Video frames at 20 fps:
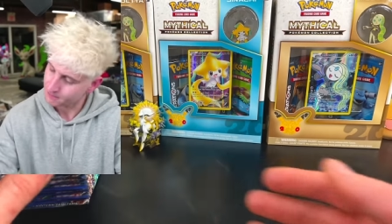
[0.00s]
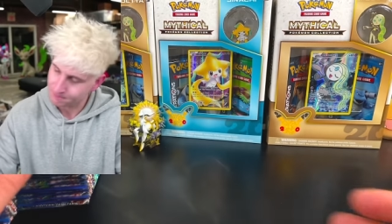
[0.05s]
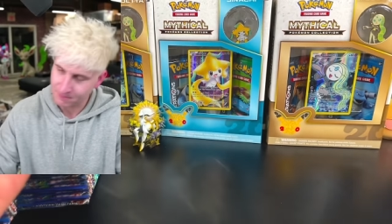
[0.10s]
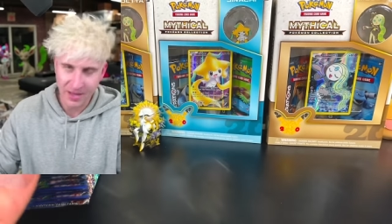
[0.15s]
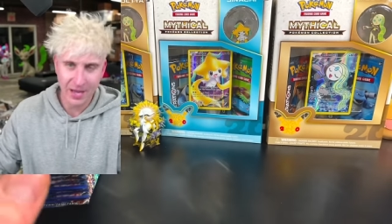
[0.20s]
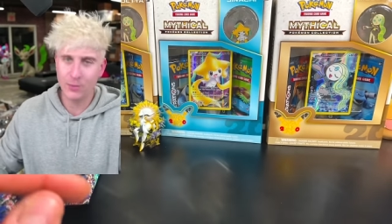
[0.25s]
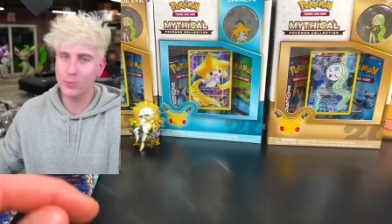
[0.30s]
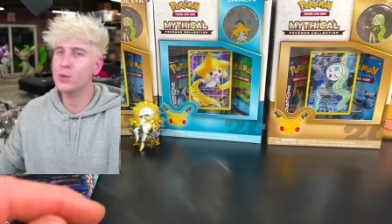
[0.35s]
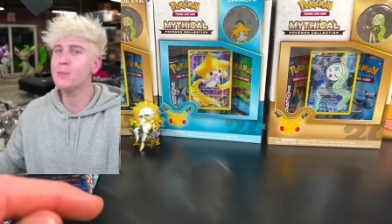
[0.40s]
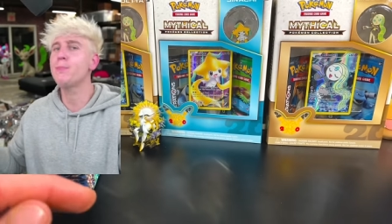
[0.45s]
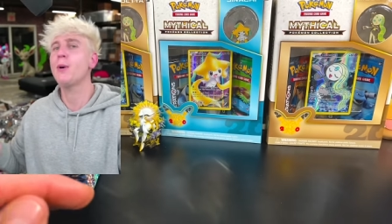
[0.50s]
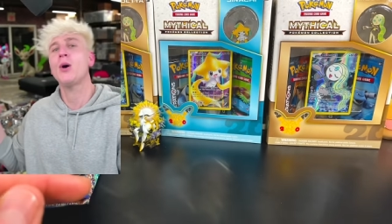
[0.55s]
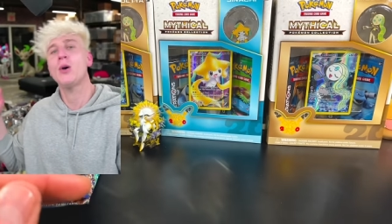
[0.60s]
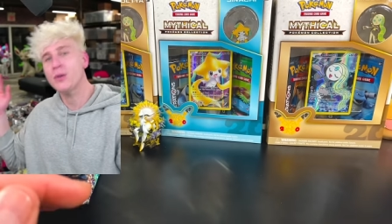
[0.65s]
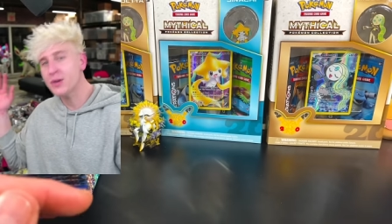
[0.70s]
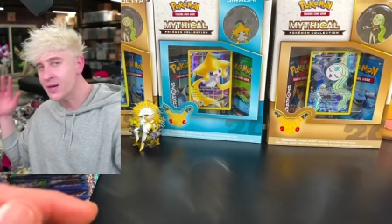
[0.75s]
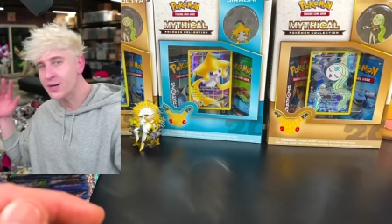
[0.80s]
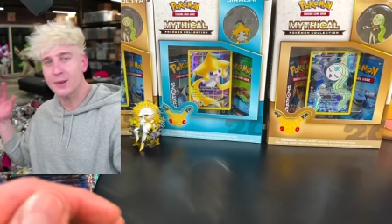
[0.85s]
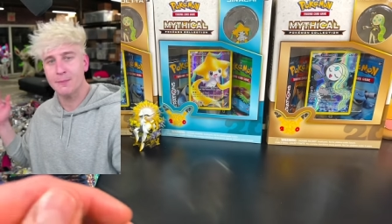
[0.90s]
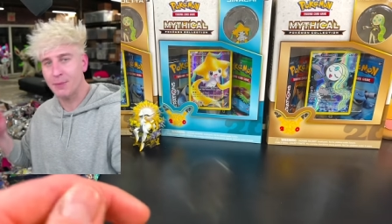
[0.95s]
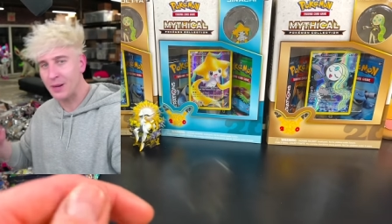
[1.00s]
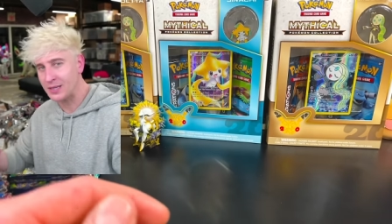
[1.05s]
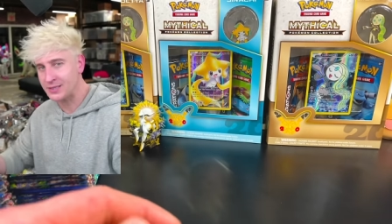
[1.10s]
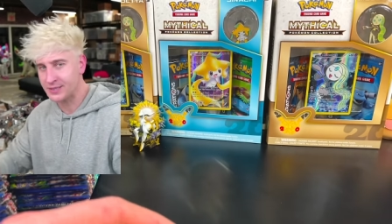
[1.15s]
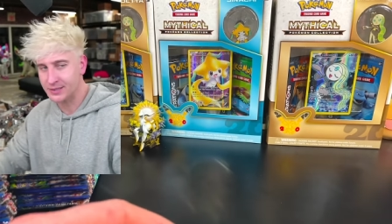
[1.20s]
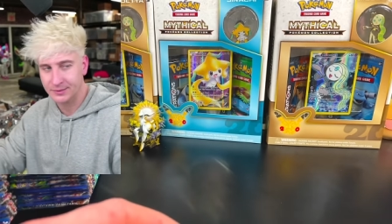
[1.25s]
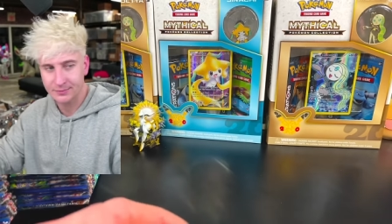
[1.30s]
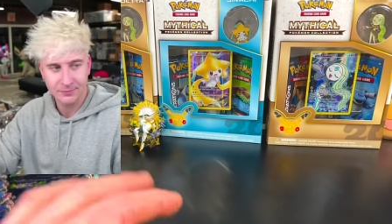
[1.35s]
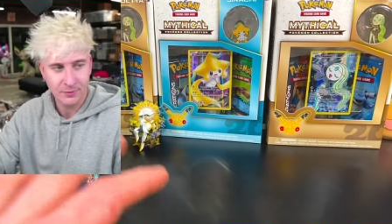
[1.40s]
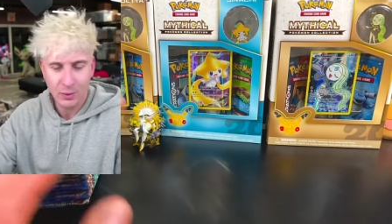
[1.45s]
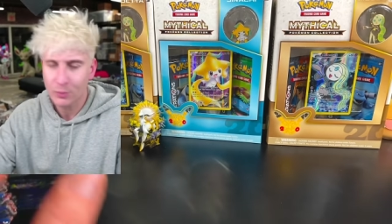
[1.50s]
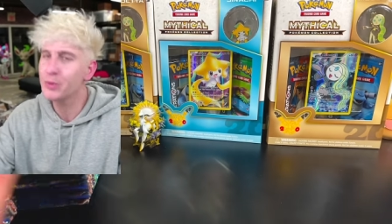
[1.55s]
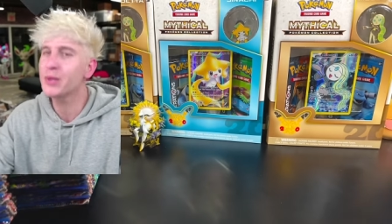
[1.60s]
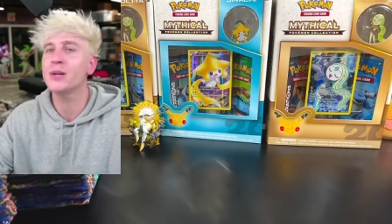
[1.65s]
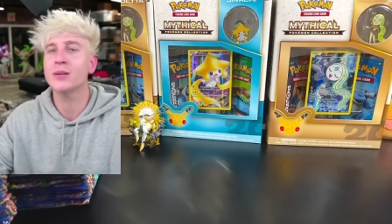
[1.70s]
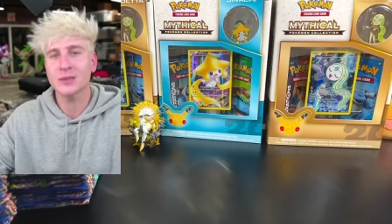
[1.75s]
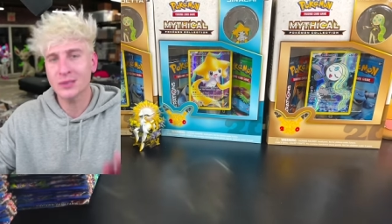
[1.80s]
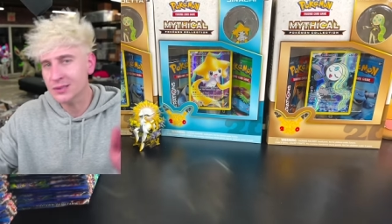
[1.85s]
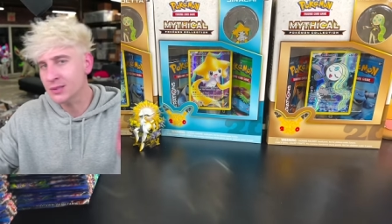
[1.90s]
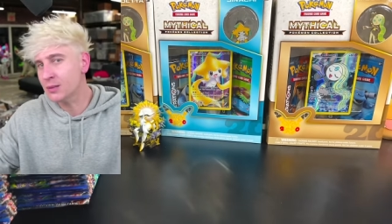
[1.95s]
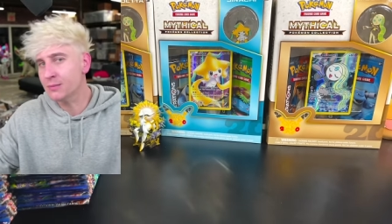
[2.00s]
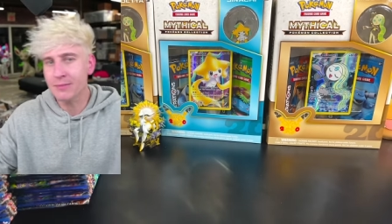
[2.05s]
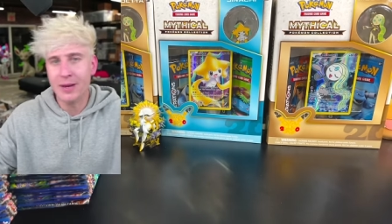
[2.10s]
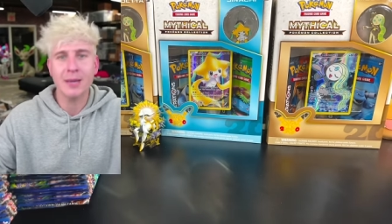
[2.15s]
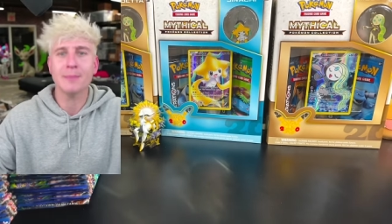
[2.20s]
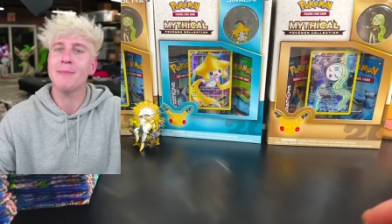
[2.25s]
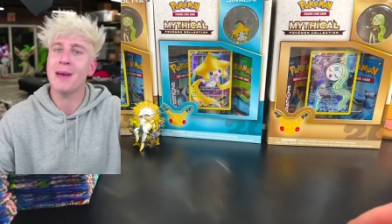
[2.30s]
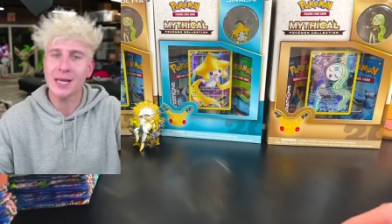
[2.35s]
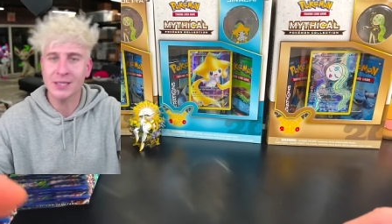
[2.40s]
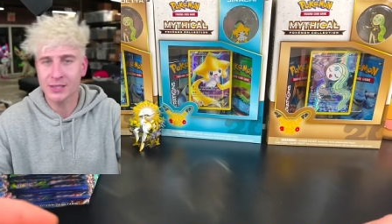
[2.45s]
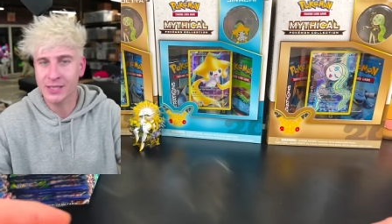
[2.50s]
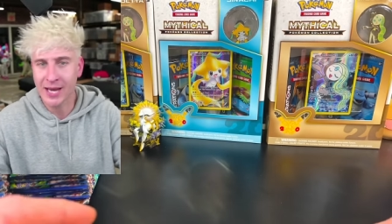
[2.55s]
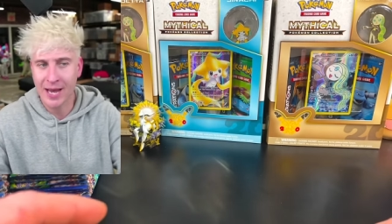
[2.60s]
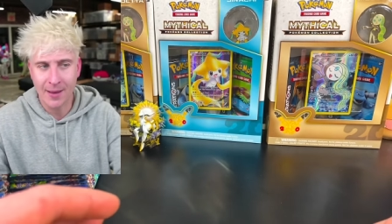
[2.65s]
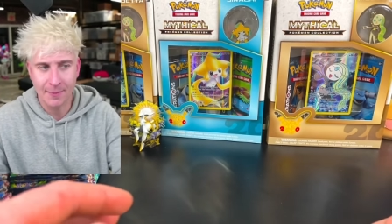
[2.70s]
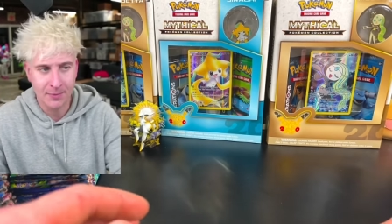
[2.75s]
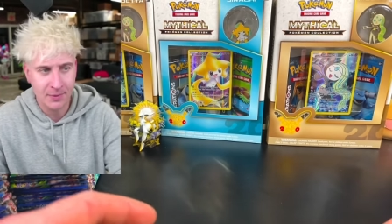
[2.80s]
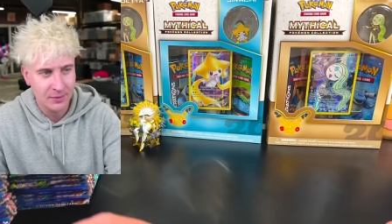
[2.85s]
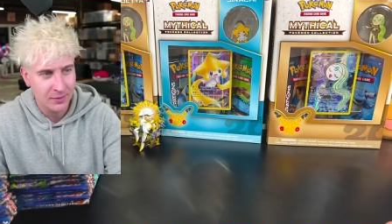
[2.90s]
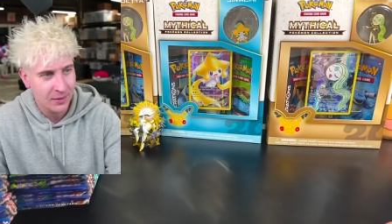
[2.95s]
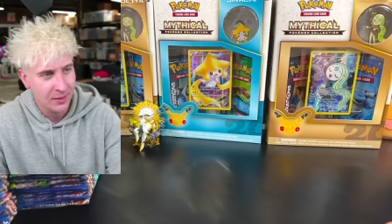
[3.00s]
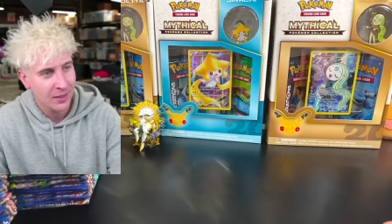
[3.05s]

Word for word: Hey, we balling on a budget. We gonna still make magic happen.